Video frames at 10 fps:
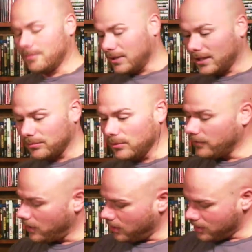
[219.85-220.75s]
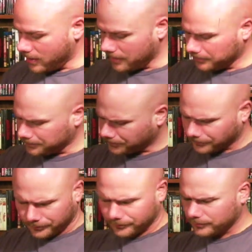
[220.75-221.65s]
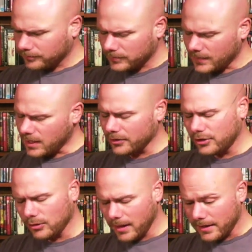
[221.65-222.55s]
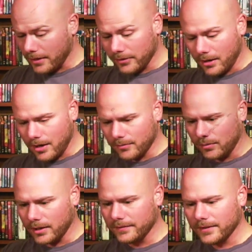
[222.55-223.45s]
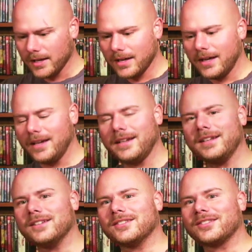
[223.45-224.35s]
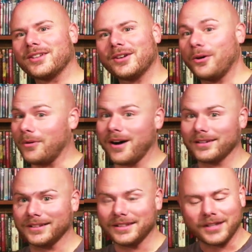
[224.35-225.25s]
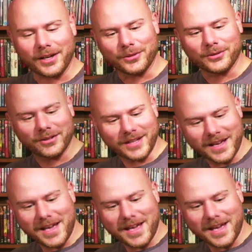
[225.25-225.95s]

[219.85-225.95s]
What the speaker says: But let's move on to another odd one. It is, oddly titled,